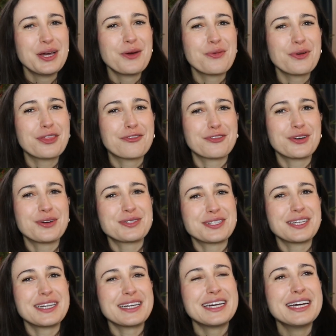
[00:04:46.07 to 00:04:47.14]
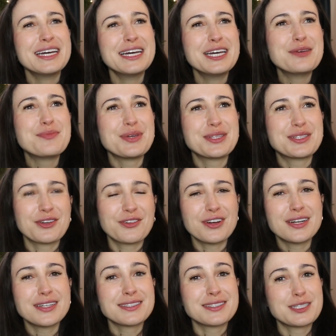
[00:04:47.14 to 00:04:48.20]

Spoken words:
with frozen pizza crusts,